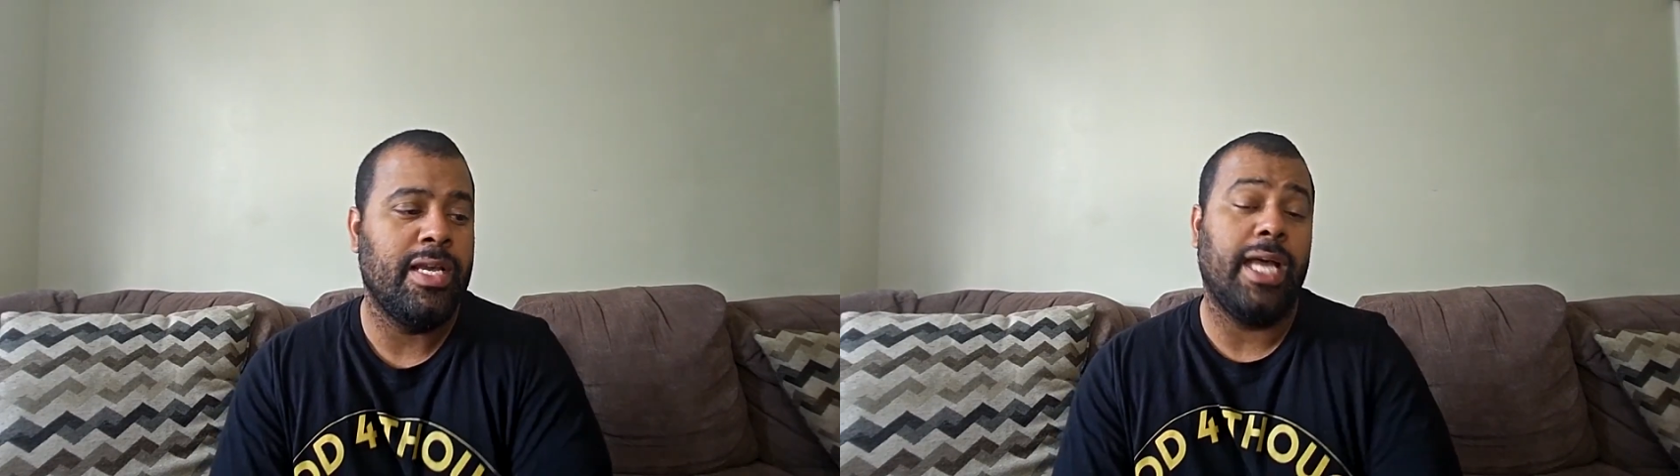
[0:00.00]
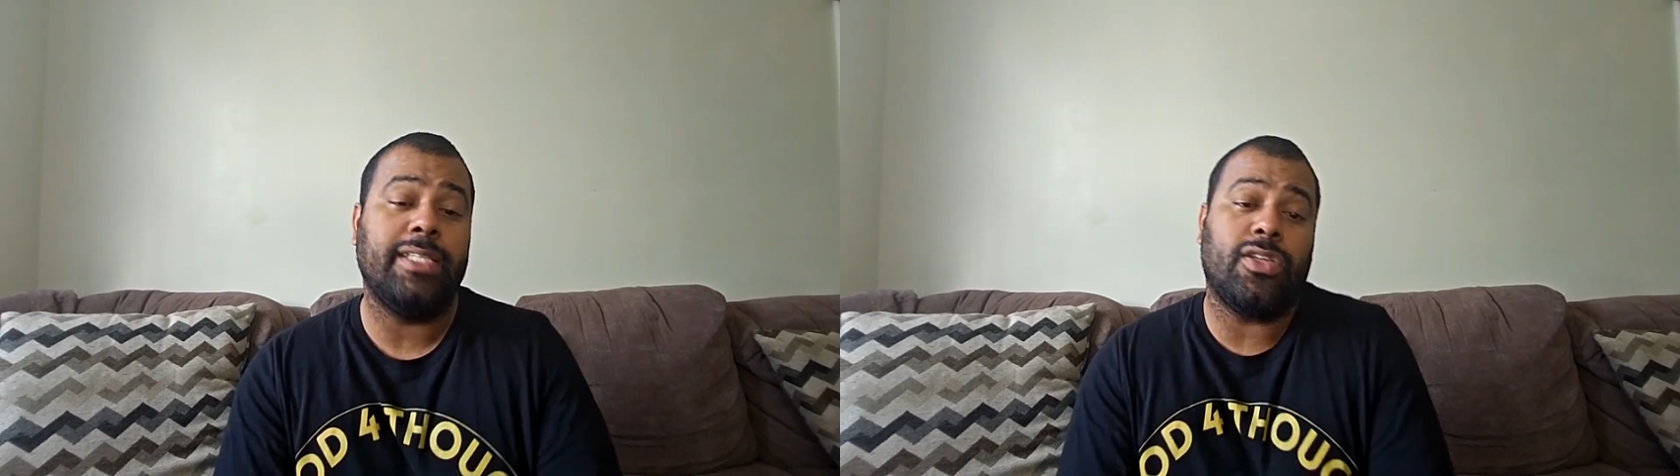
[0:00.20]

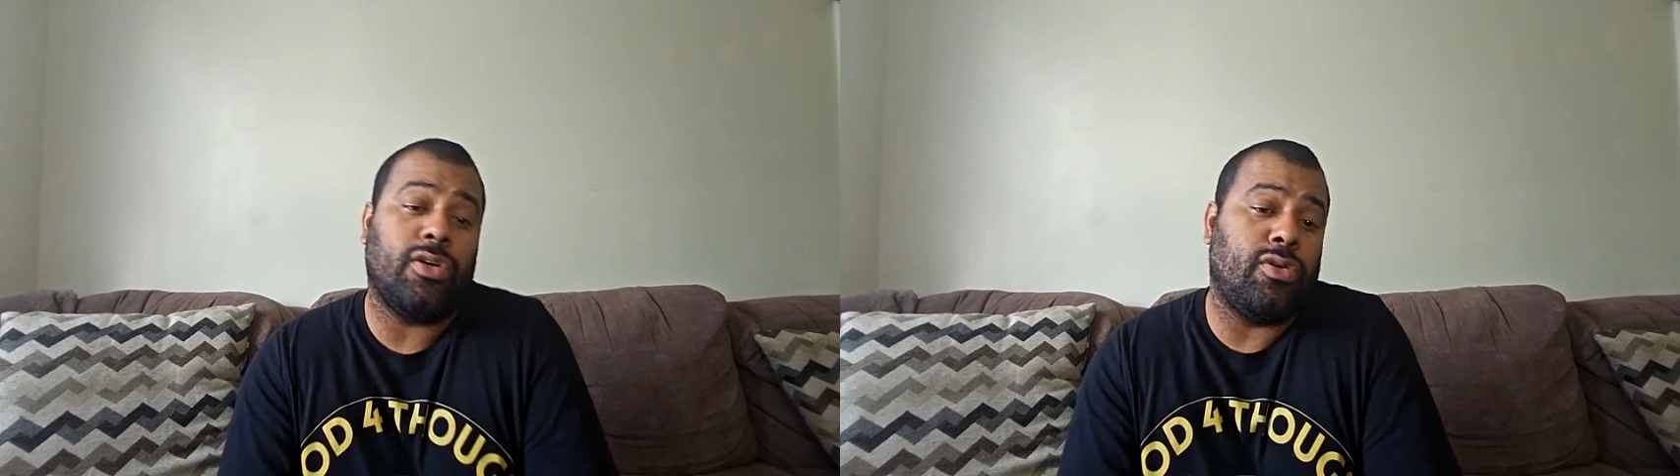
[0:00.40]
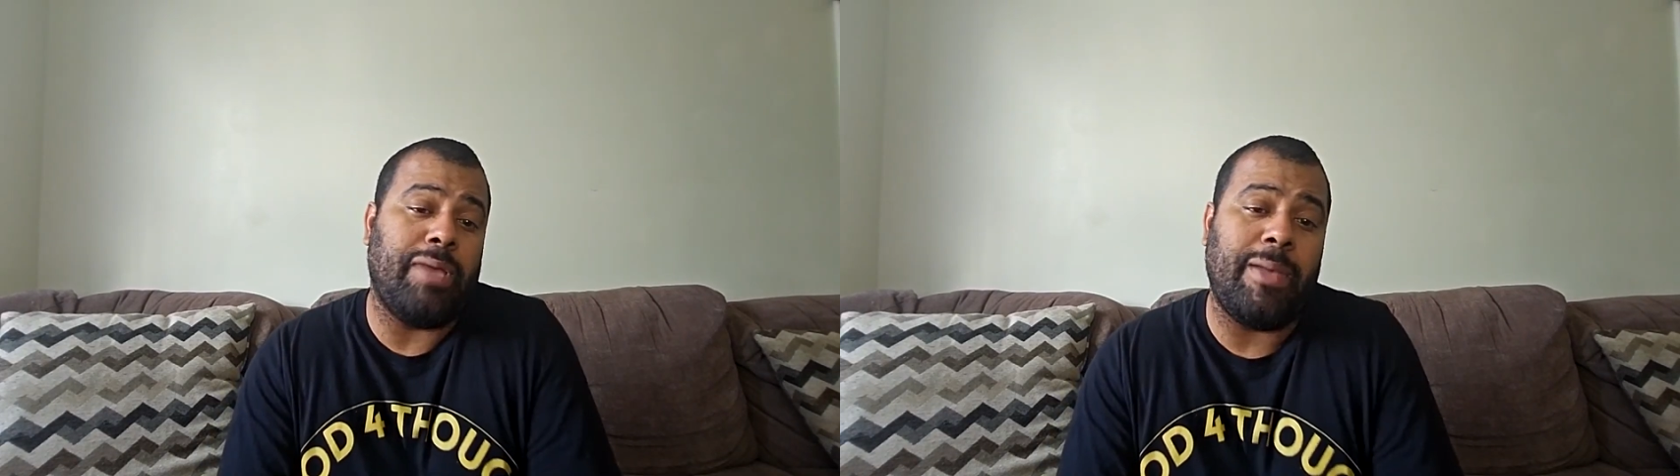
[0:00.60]
And
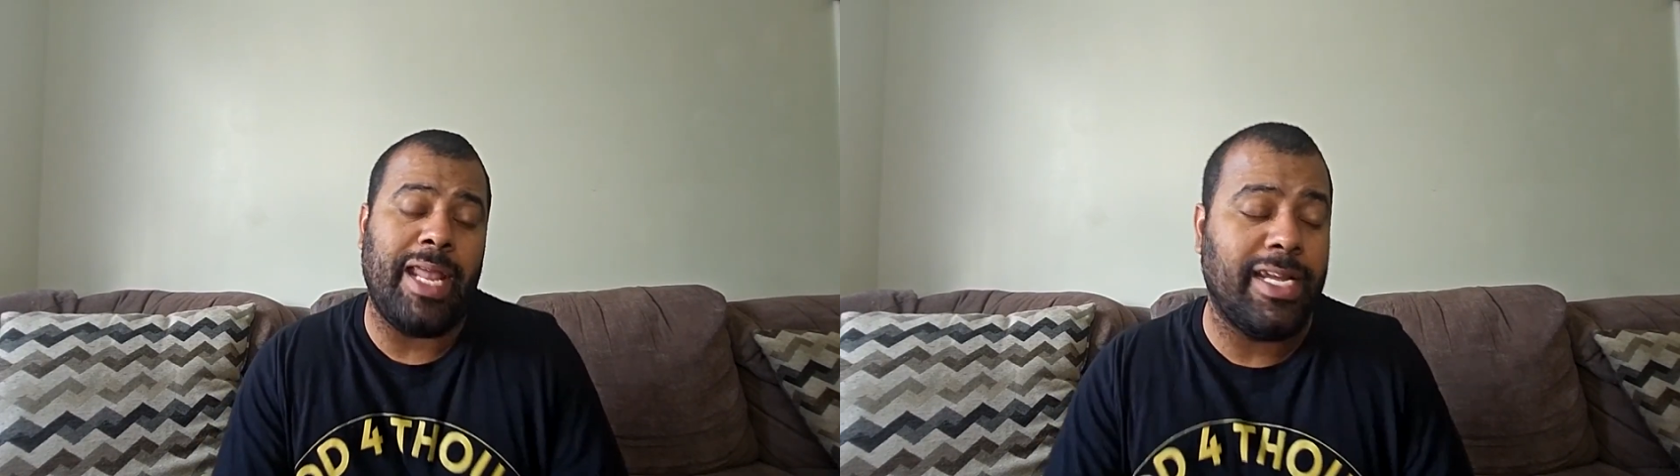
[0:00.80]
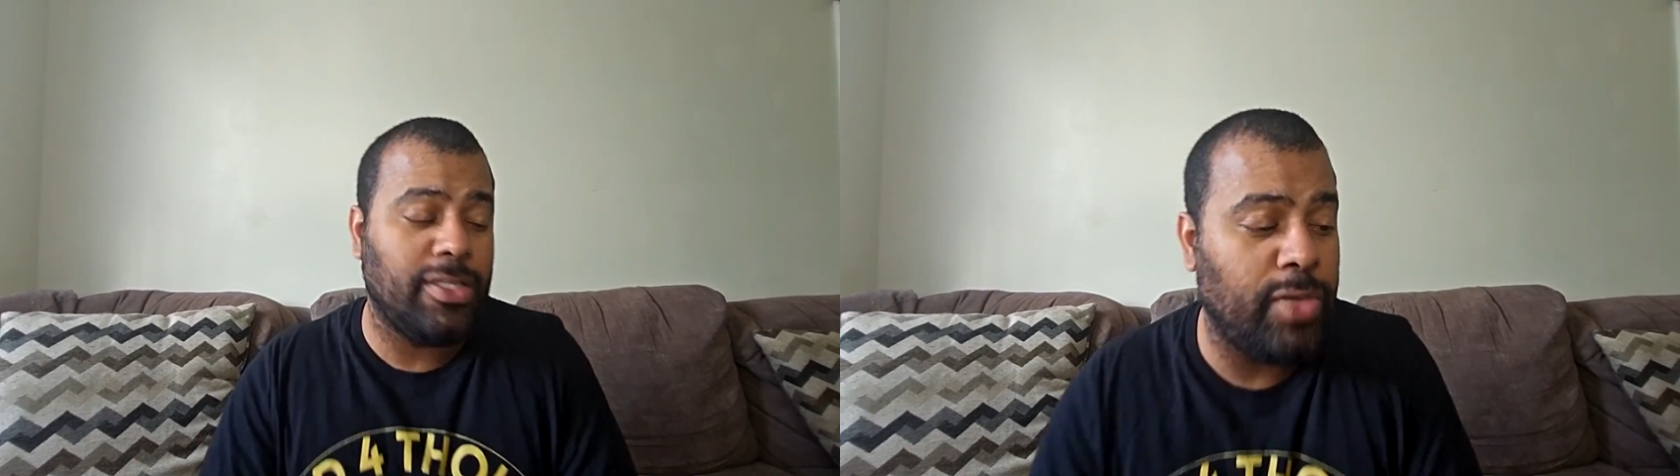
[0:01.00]
so maybe
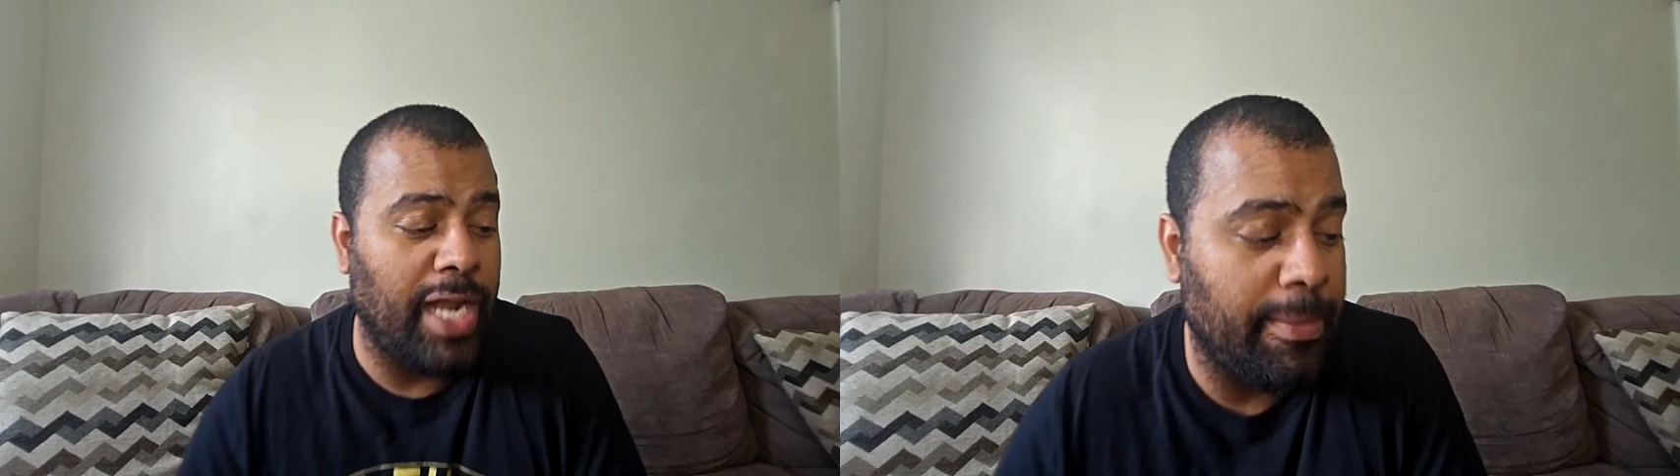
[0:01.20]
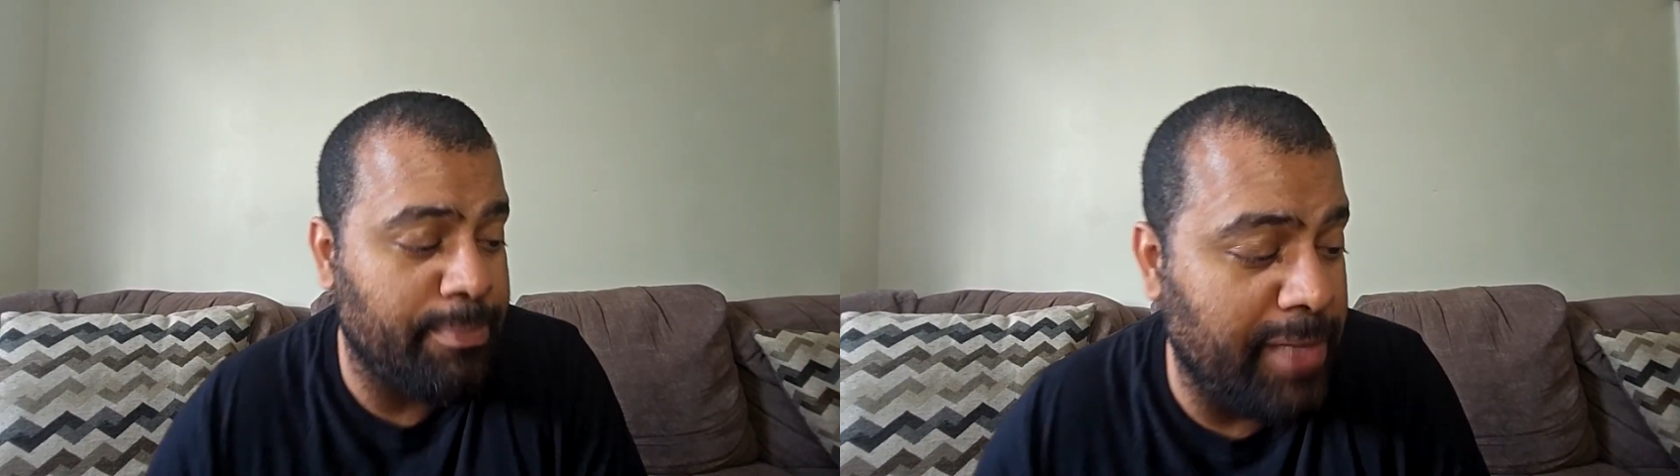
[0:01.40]
they could do that.